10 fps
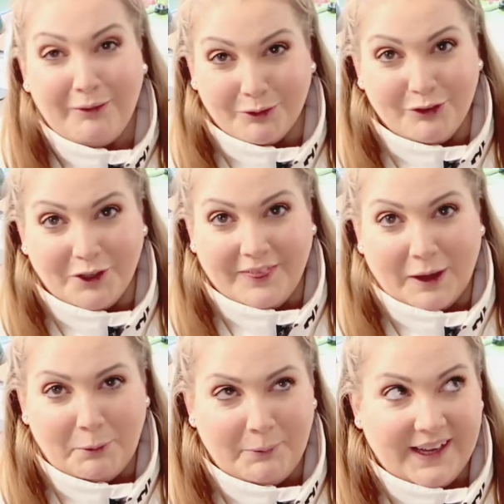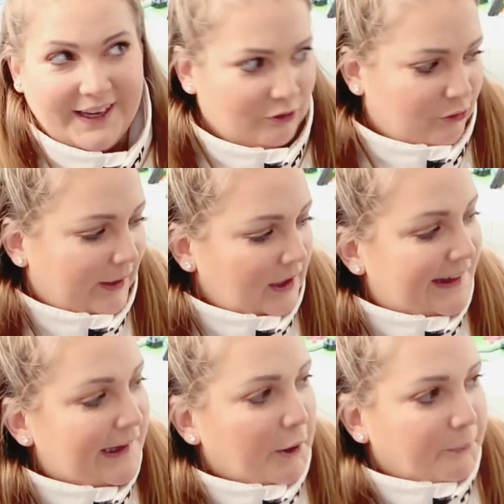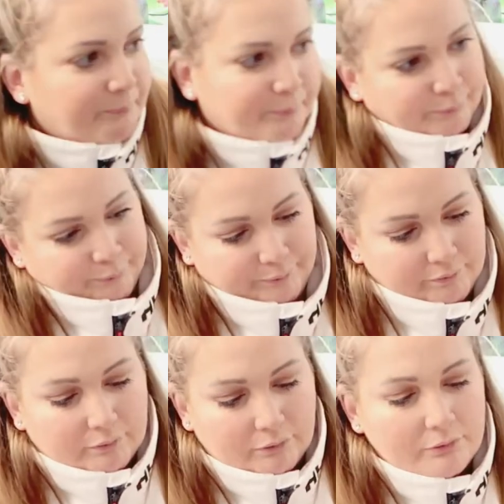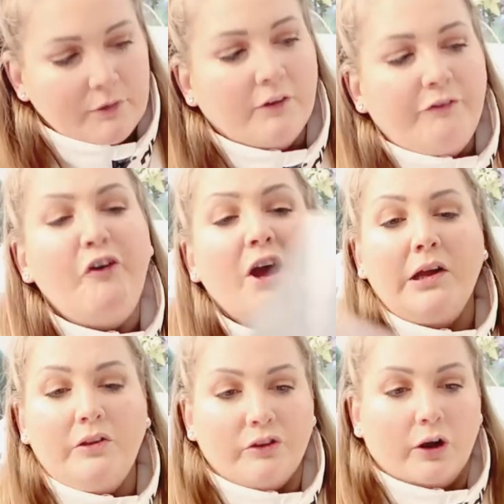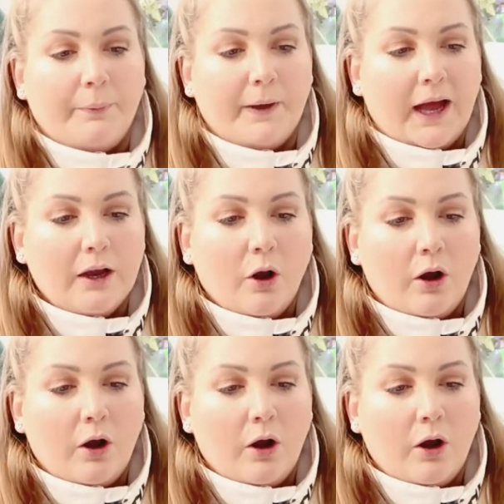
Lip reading: I will show you that when we get into it. So first up, I